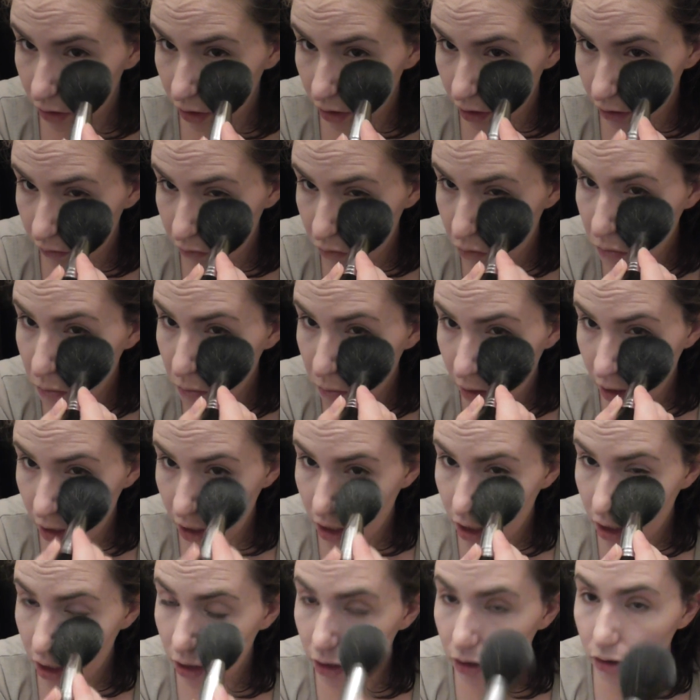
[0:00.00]
Like if you
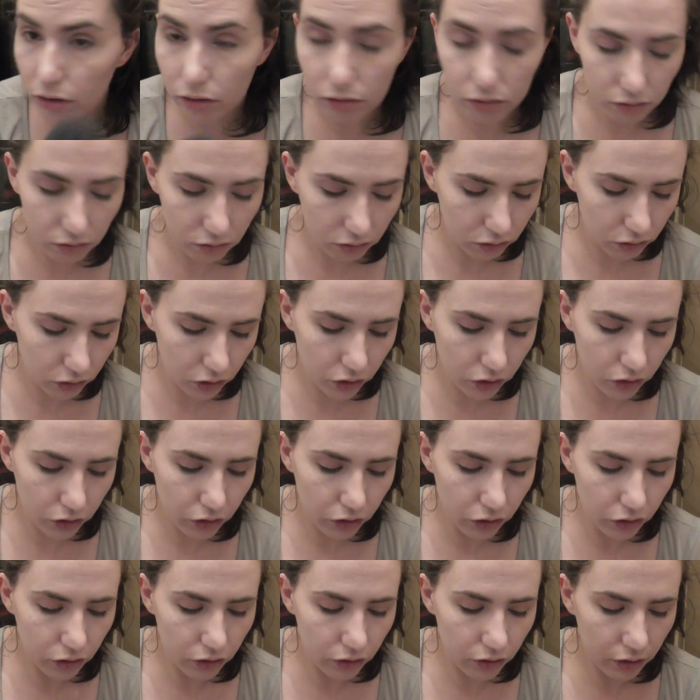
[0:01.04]
bake,
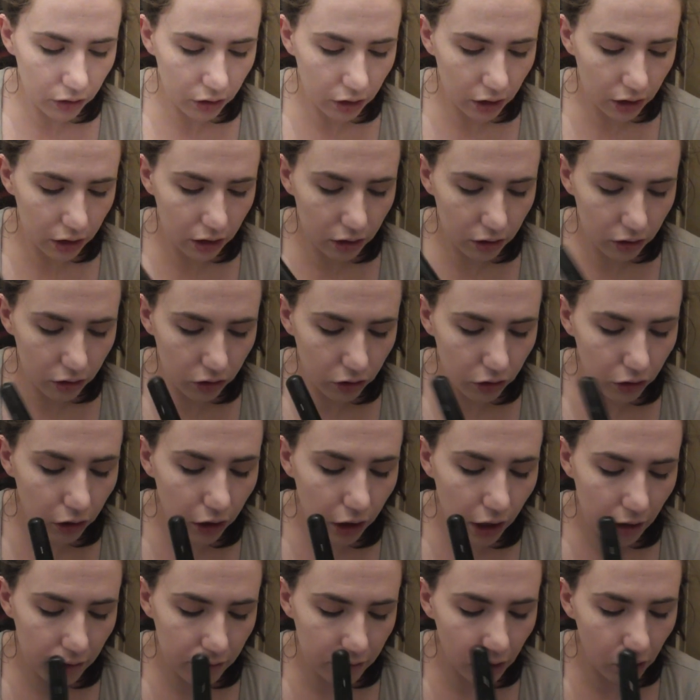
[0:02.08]
like you're gonna
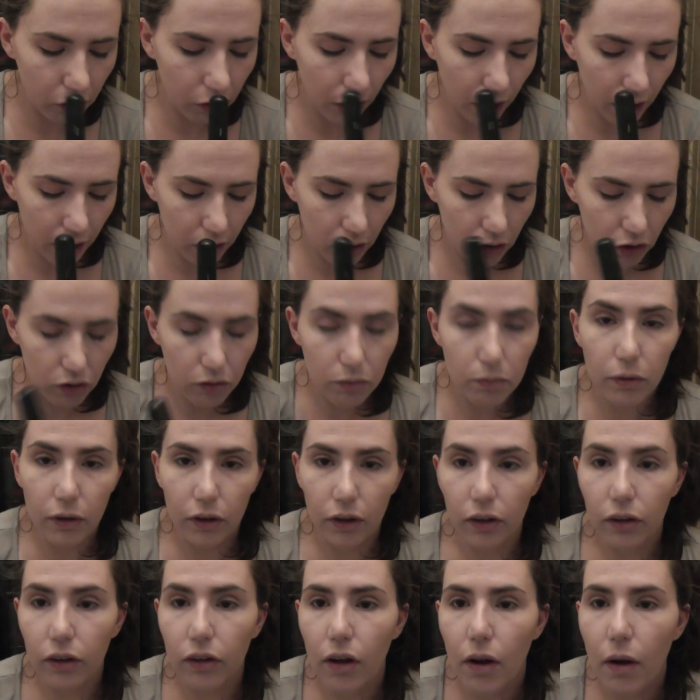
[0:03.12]
have to crack it open
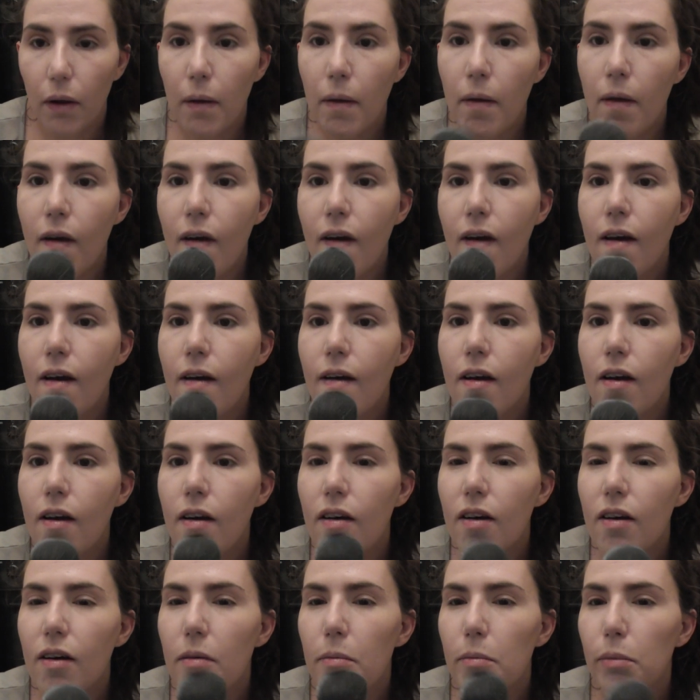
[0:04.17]
and
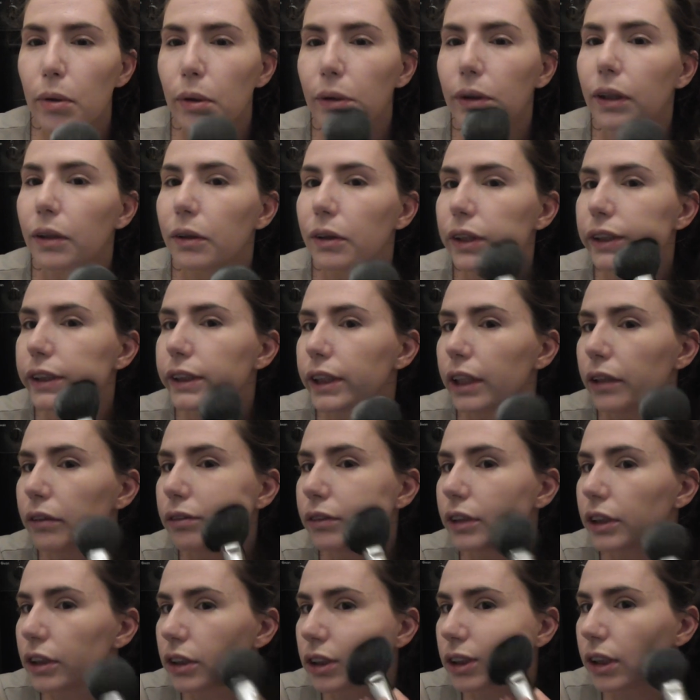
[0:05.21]
pull out the
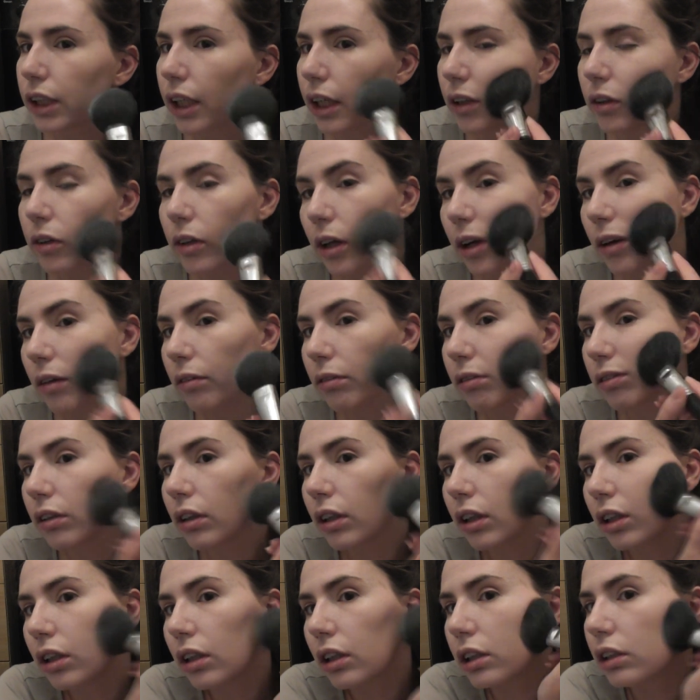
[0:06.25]
sifter to get enough
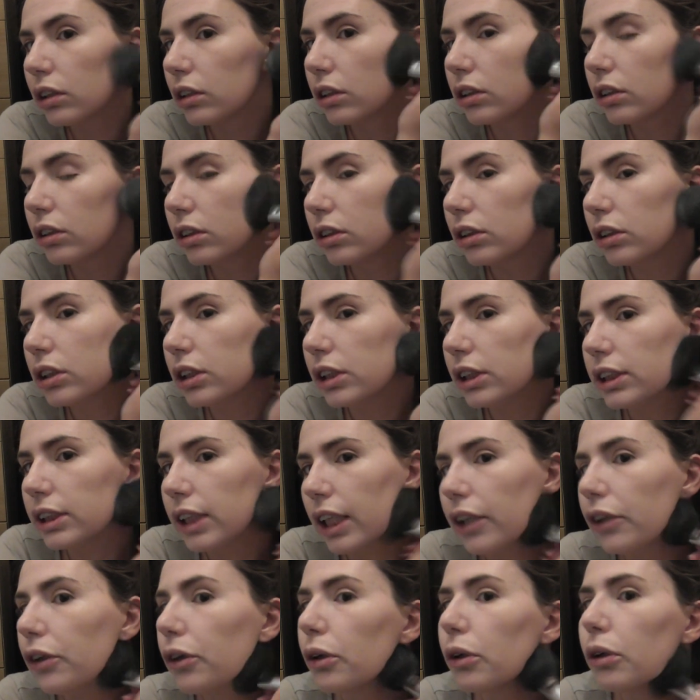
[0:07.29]
to
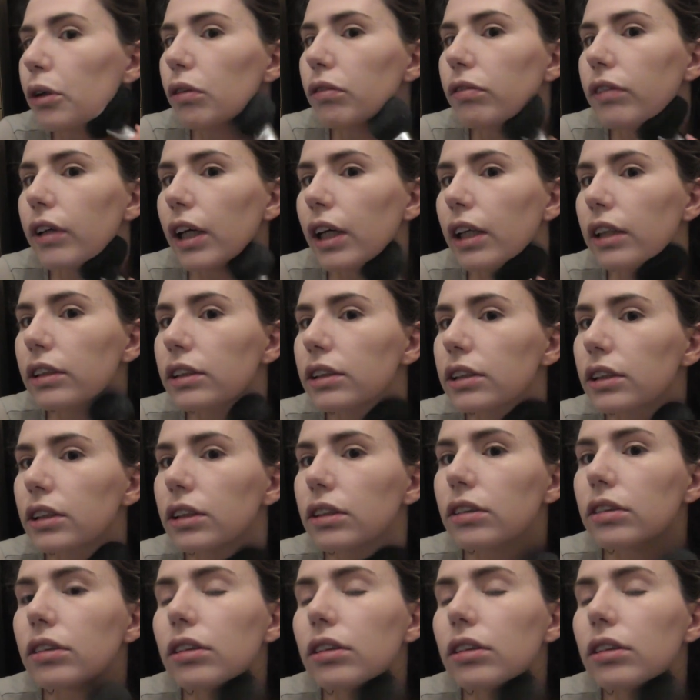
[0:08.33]
set your whole face.